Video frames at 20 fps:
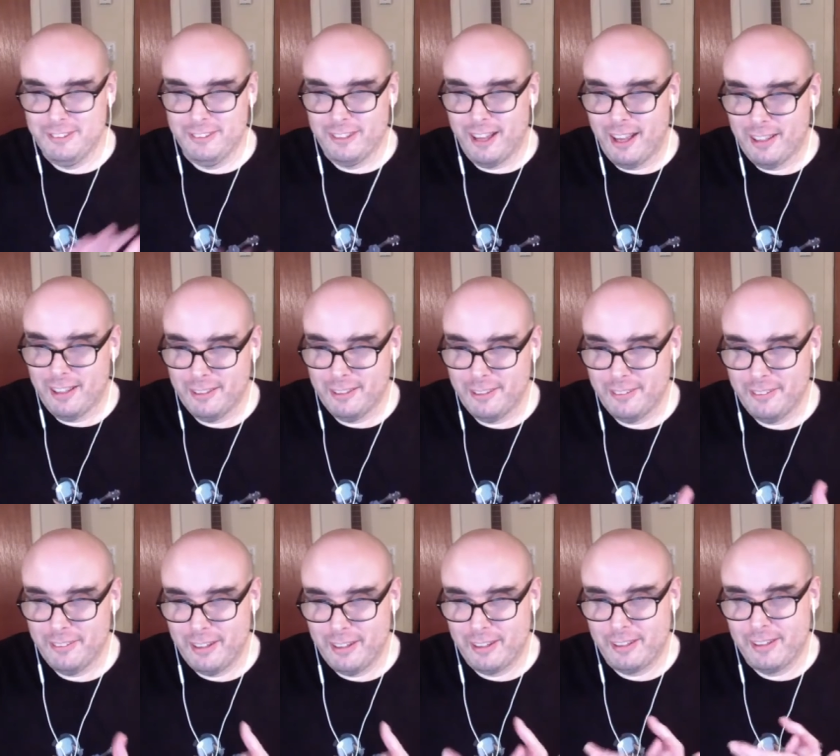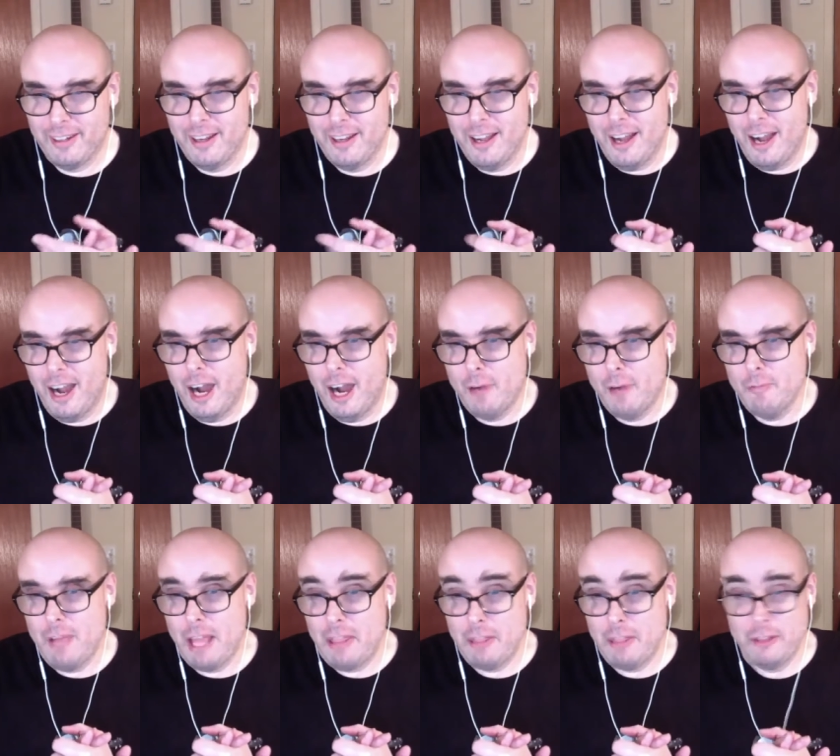got on there.
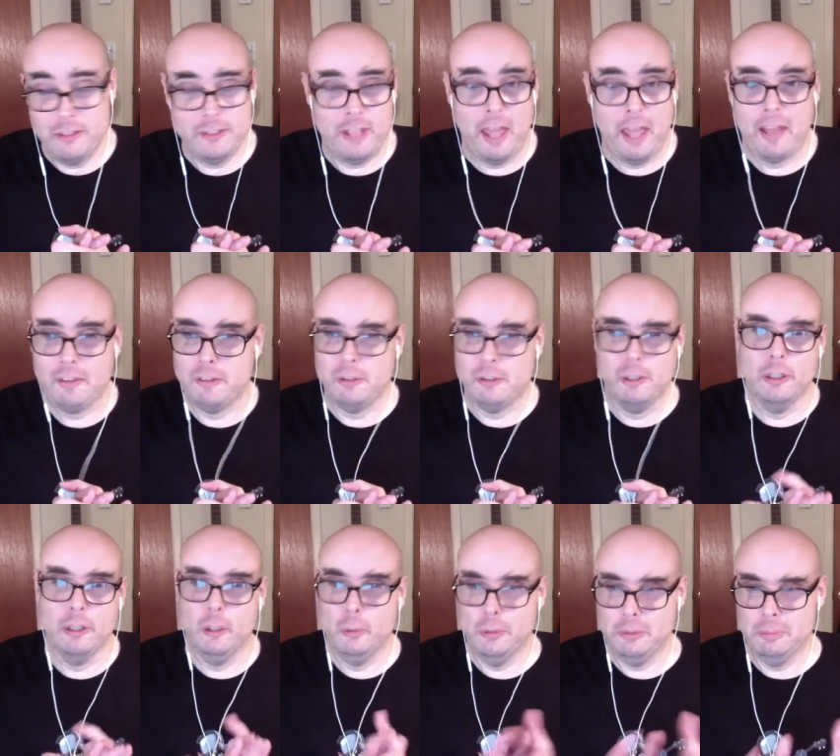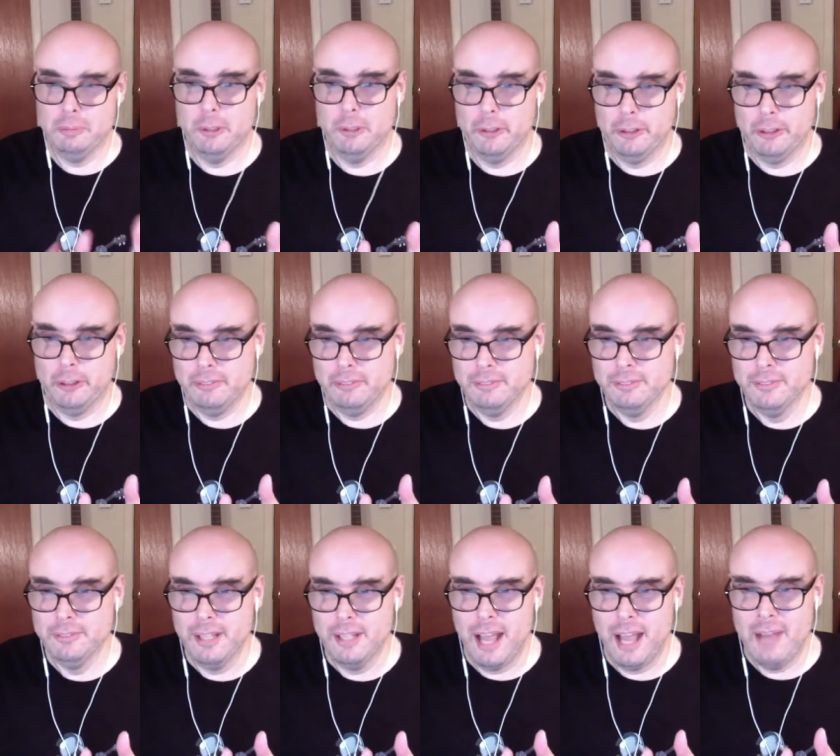And the sax solo is brilliant. I